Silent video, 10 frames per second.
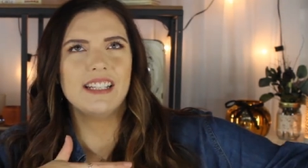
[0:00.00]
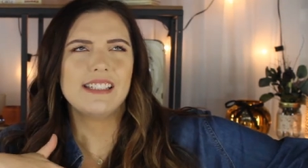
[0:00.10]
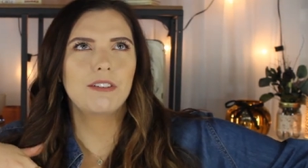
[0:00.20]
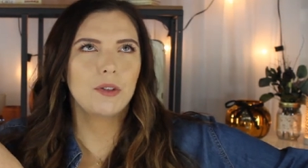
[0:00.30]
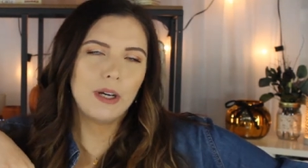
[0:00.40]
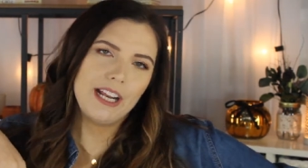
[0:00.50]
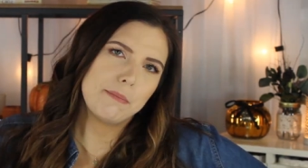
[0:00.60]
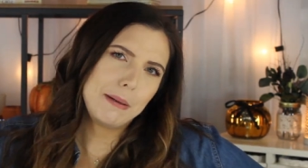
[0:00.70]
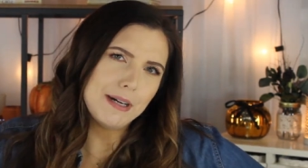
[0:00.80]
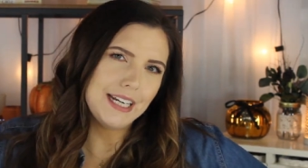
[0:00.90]
That sounded weird,
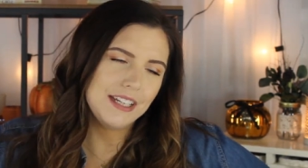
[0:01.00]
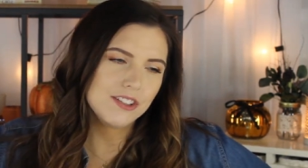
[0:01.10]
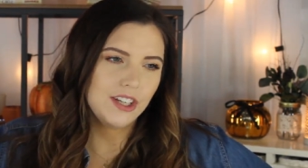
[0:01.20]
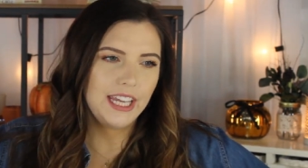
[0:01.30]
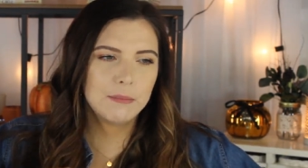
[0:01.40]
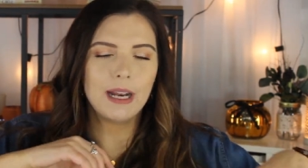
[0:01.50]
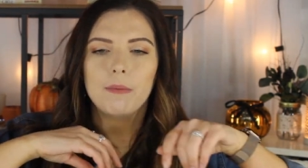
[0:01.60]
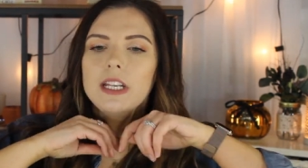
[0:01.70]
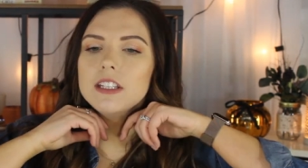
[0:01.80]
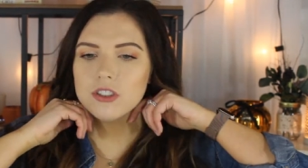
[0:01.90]
how my body is looking, but I
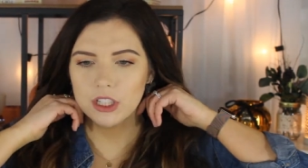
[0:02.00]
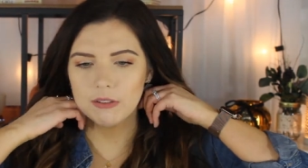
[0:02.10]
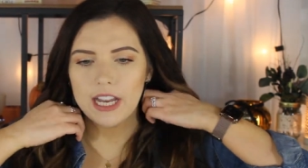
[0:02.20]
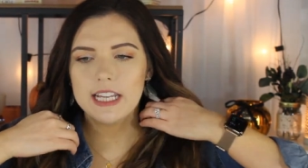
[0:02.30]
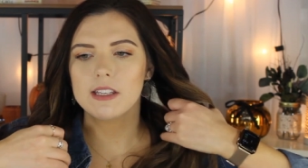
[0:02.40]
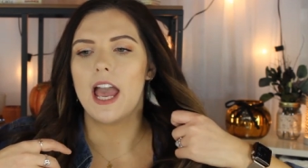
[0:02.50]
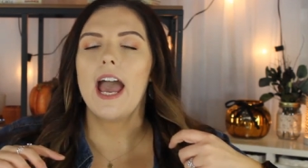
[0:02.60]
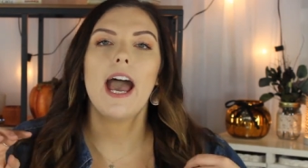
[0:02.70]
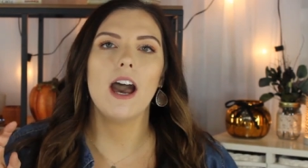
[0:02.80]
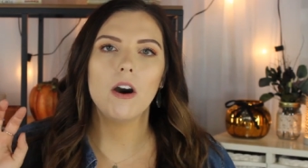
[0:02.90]
wanted to show you guys
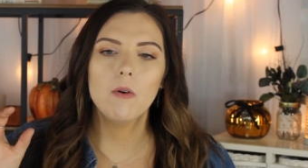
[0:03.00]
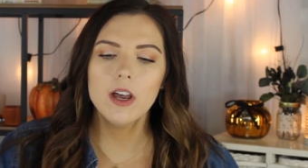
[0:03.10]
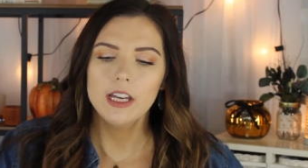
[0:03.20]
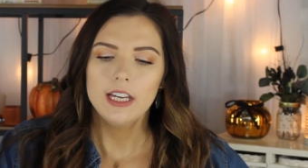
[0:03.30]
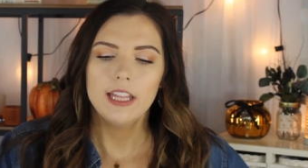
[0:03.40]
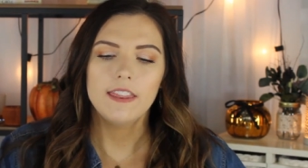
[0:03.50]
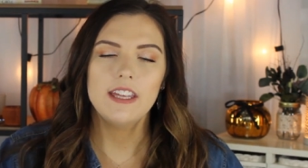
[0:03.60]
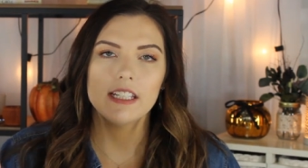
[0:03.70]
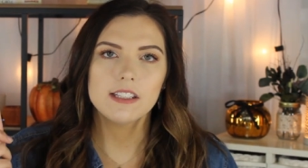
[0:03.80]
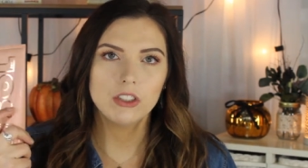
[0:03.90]
how
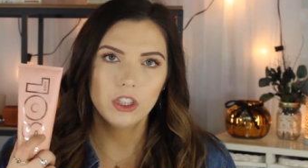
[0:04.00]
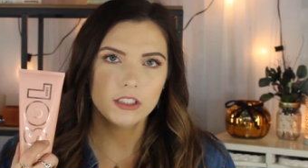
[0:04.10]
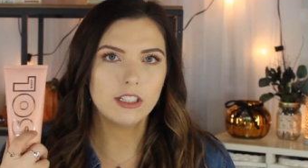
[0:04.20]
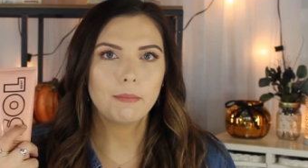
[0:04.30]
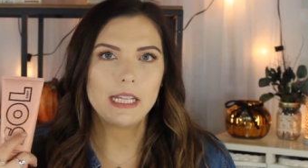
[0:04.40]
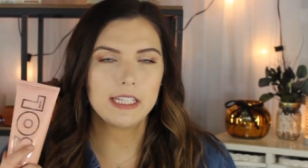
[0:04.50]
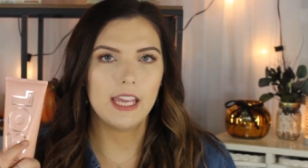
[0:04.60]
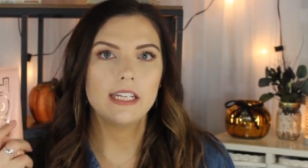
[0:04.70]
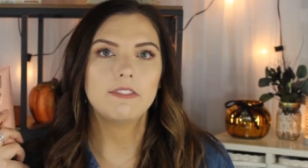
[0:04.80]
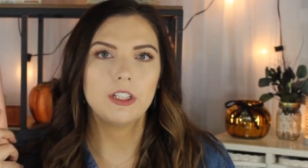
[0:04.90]
this looked on my
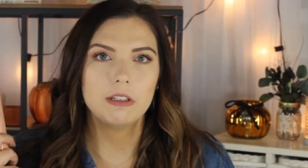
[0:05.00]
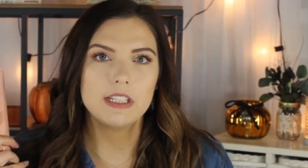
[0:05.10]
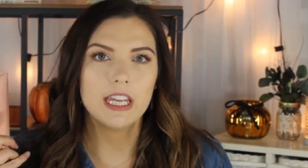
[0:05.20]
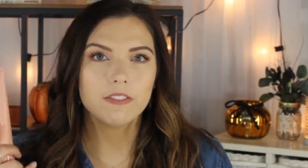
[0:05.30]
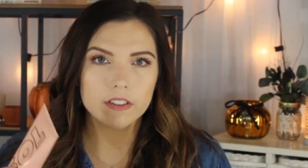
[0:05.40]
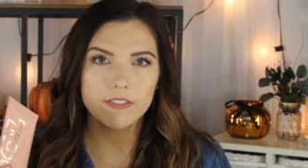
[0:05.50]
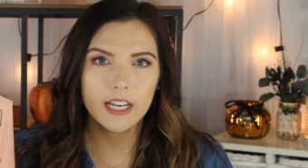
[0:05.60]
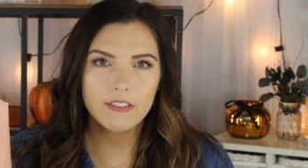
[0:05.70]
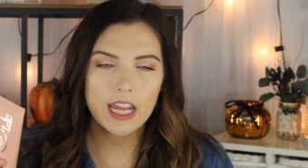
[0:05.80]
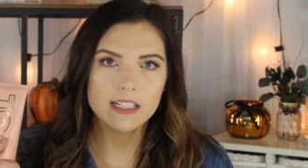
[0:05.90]
skin after using it for
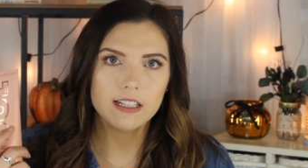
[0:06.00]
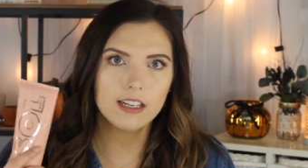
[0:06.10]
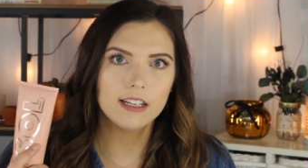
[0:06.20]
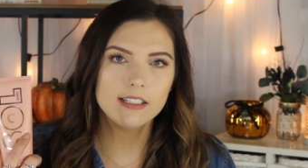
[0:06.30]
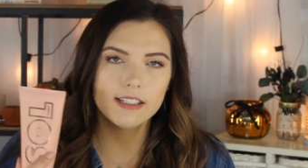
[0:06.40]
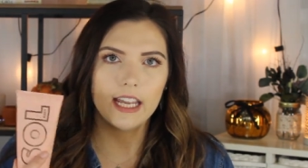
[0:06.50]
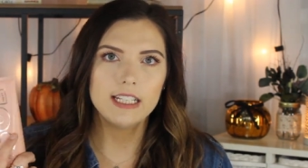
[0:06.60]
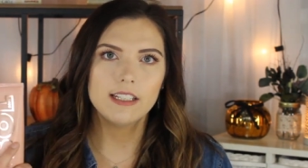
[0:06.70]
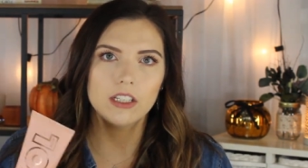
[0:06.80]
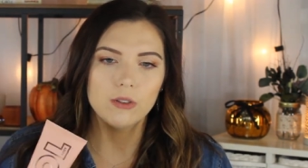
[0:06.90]
five days. It does
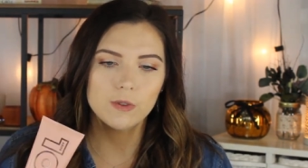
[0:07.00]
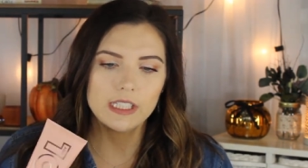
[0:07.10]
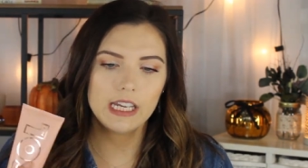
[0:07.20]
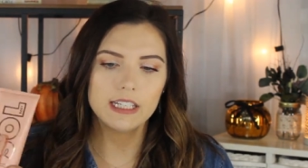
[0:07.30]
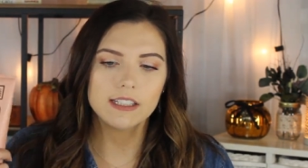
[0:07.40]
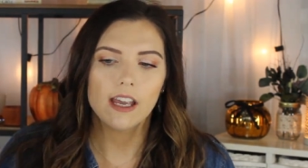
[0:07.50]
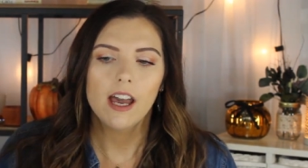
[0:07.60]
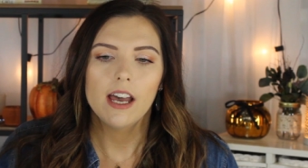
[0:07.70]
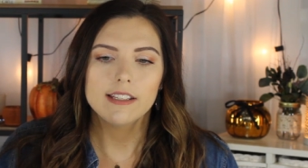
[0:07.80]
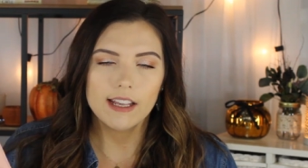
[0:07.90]
say to use this
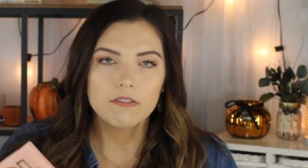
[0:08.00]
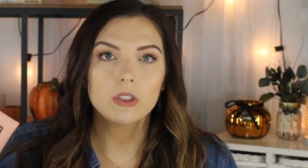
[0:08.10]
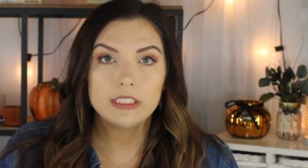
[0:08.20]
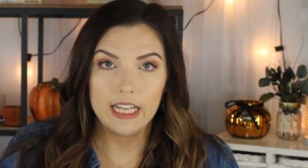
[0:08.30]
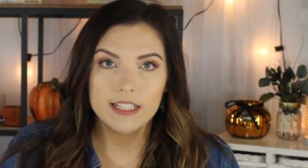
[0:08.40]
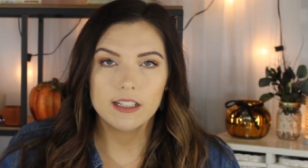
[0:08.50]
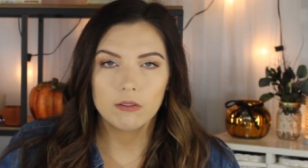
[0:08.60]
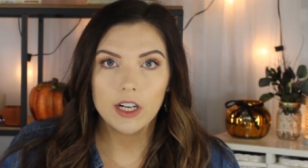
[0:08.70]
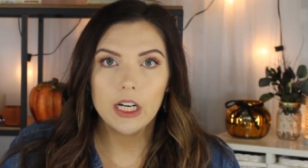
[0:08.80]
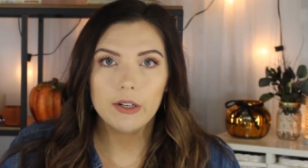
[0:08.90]
several days in
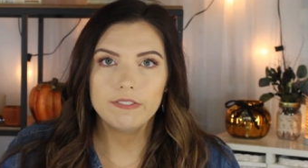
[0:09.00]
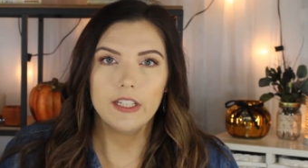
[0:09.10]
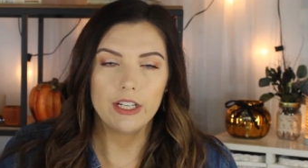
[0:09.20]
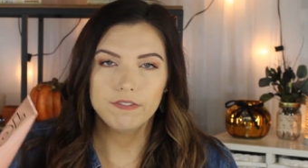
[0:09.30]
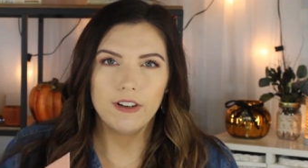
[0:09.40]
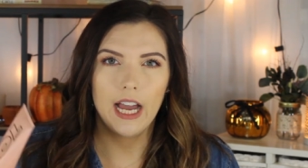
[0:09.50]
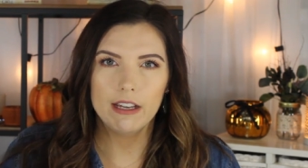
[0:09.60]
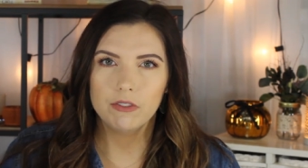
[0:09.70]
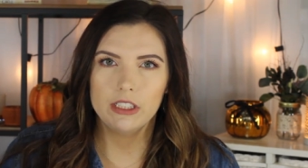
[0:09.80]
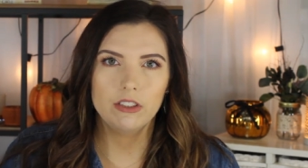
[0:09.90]
a row. I feel like
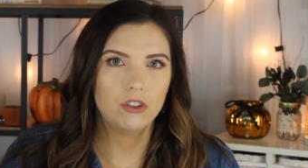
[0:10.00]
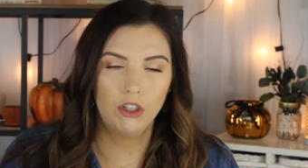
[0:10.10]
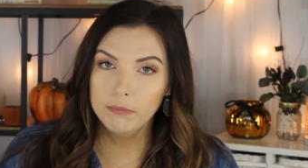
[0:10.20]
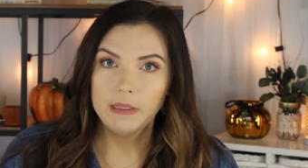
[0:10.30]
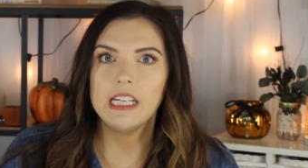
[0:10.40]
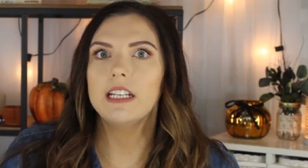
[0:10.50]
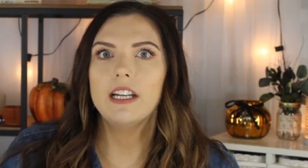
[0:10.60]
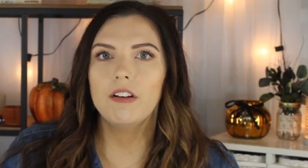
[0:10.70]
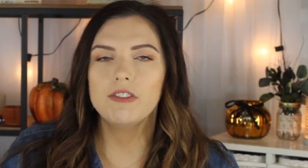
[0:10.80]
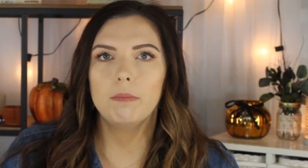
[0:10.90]
five would should be
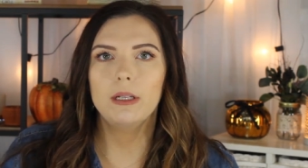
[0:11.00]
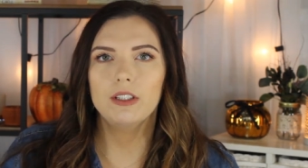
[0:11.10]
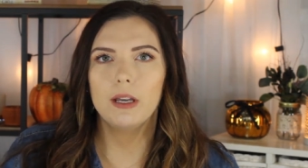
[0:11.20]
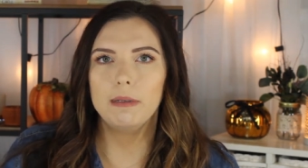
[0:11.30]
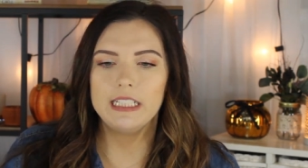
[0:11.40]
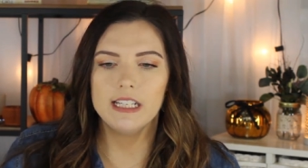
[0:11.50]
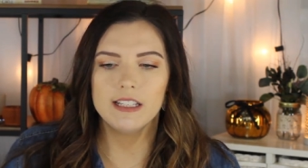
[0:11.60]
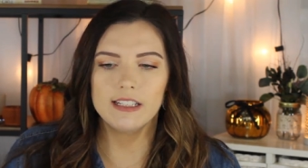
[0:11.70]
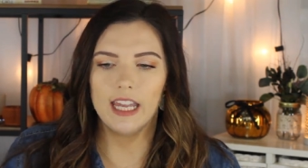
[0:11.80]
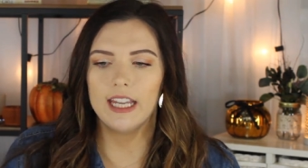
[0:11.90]
enough to build up a
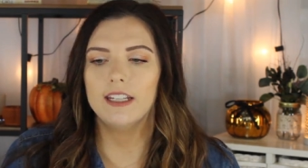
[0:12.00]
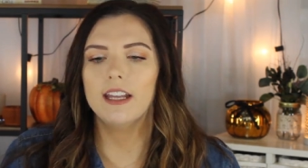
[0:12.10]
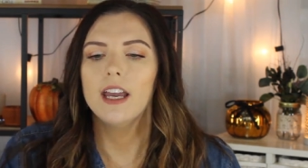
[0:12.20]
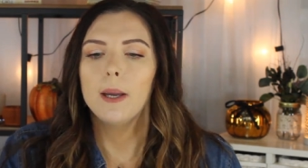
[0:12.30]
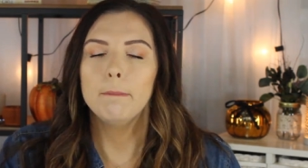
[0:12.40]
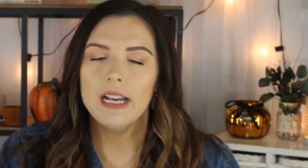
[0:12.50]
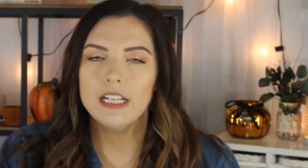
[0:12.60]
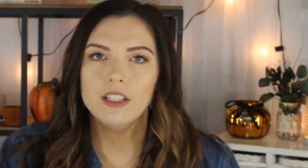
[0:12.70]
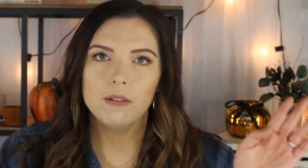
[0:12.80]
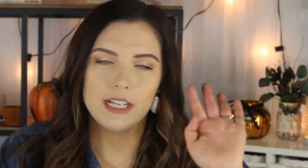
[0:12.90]
decent tan.
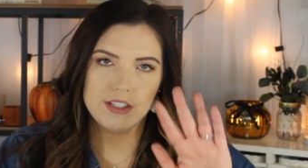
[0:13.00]
Mind you,